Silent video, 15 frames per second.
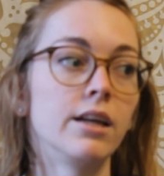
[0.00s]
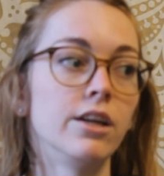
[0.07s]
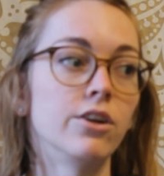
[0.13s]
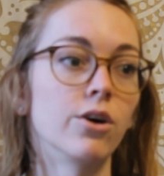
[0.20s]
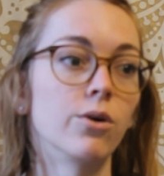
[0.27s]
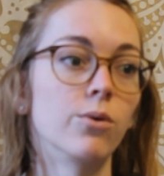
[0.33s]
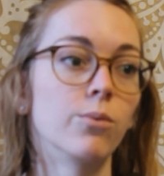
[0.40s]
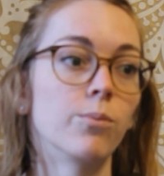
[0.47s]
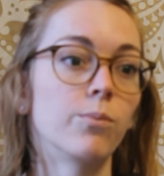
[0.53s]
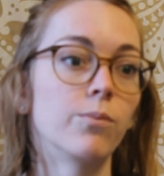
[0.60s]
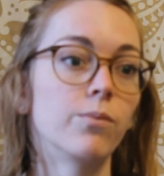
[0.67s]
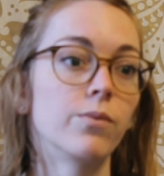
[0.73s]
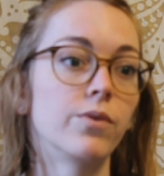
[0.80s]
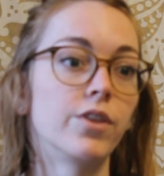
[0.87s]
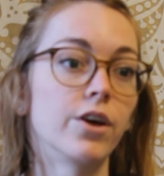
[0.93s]
you know,
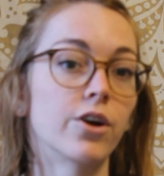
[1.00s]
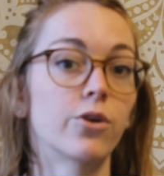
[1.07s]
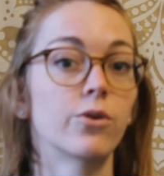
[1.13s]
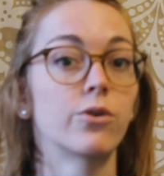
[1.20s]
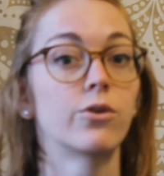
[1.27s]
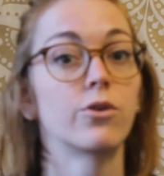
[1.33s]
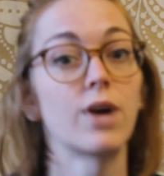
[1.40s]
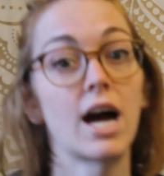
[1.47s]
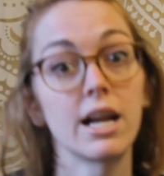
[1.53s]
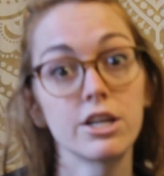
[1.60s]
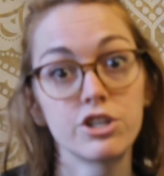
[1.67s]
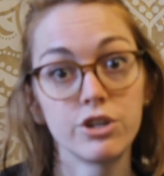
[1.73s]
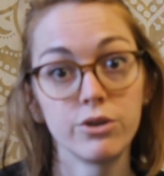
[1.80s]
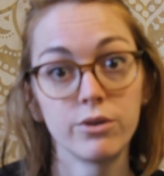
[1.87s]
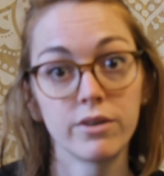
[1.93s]
their
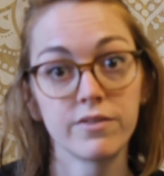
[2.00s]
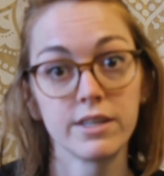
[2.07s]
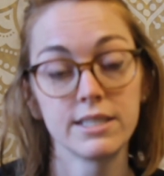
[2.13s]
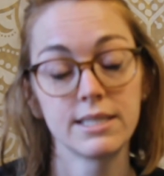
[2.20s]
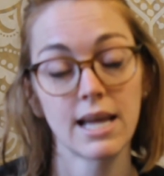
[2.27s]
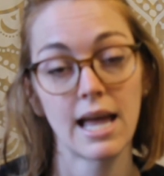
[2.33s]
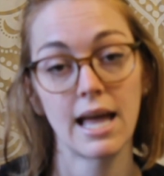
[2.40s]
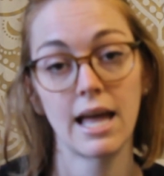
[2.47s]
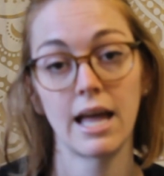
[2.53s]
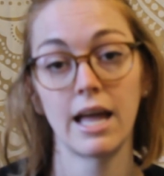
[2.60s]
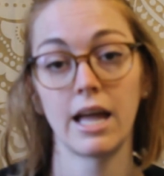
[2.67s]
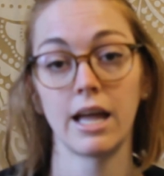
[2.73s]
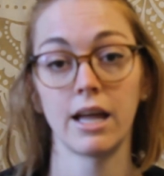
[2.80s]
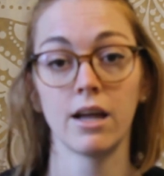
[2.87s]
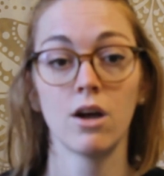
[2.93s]
gratitude of the
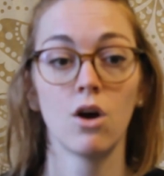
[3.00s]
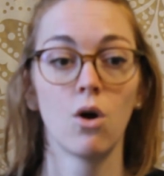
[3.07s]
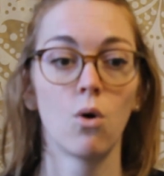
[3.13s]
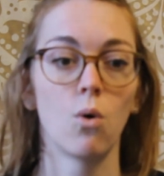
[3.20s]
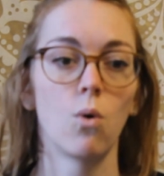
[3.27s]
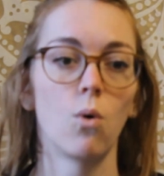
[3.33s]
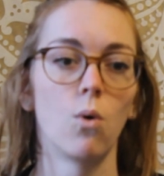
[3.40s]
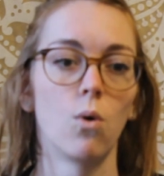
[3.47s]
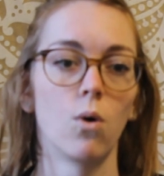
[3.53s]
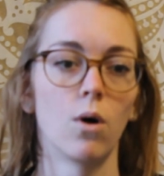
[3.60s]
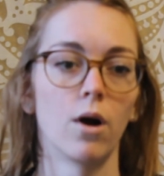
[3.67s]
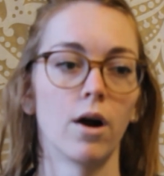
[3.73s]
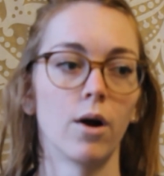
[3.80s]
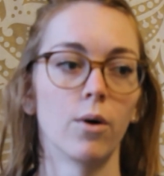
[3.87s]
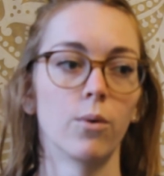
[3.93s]
day
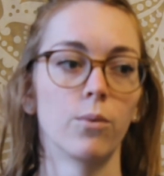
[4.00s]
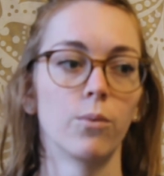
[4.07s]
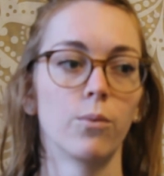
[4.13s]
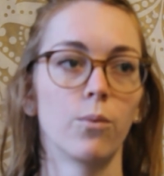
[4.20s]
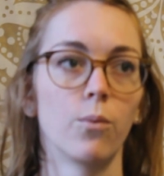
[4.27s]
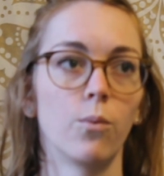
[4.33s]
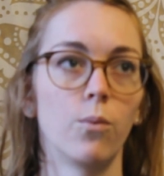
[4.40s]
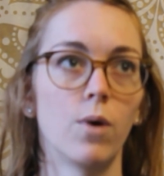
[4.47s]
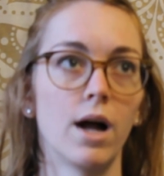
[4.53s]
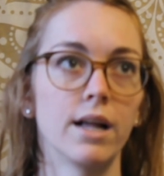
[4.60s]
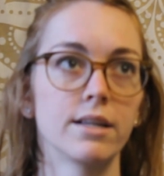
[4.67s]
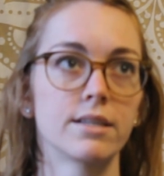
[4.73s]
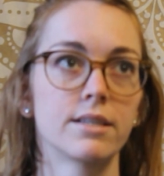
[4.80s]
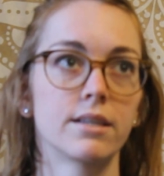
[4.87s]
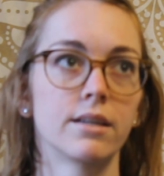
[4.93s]
or
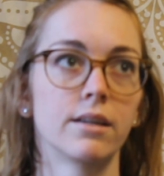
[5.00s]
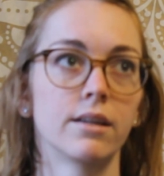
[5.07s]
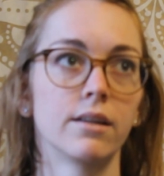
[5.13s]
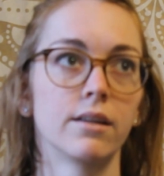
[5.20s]
what